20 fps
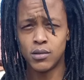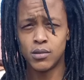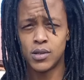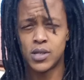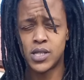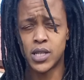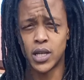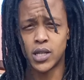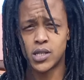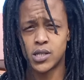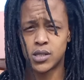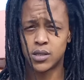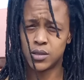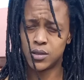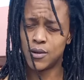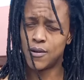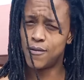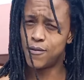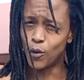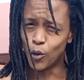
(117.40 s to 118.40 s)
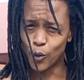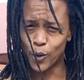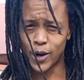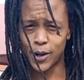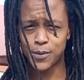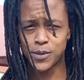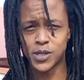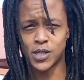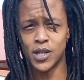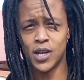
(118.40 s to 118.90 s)
sets, 4
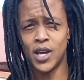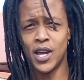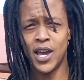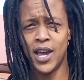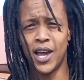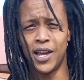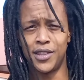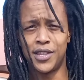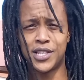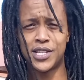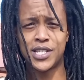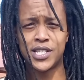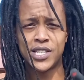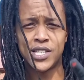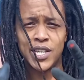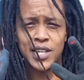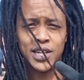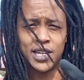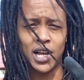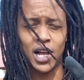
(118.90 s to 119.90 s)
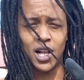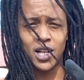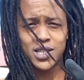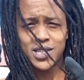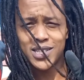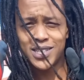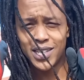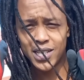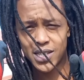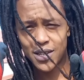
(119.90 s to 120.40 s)
reps, and this is an
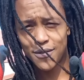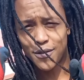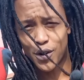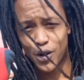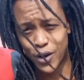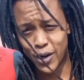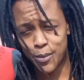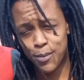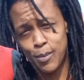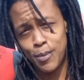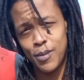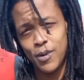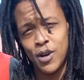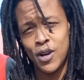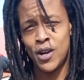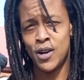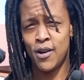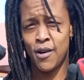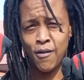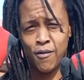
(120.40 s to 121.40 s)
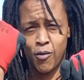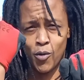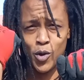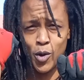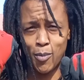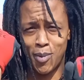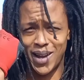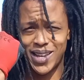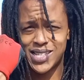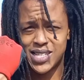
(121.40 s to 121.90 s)
alternative grip for your
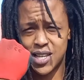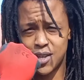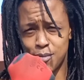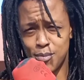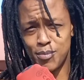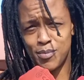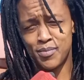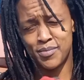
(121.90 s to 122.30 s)
bicep